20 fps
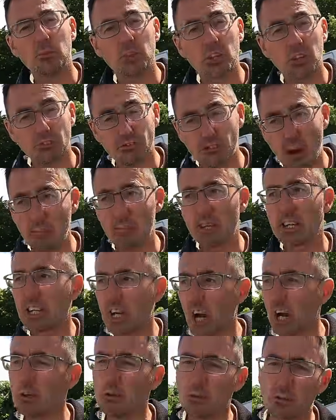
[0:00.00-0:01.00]
ceramic
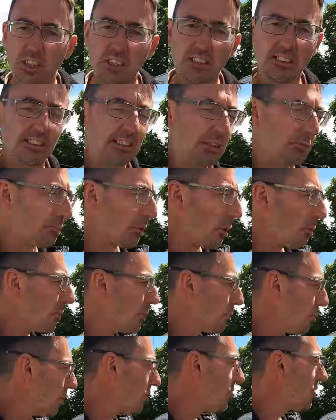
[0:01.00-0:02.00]
coatings is
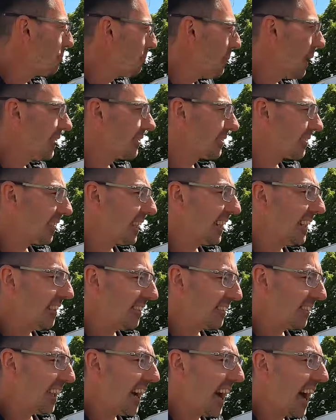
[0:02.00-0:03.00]
probably one of the best
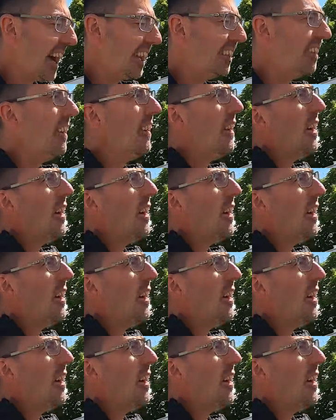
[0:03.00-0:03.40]
things then,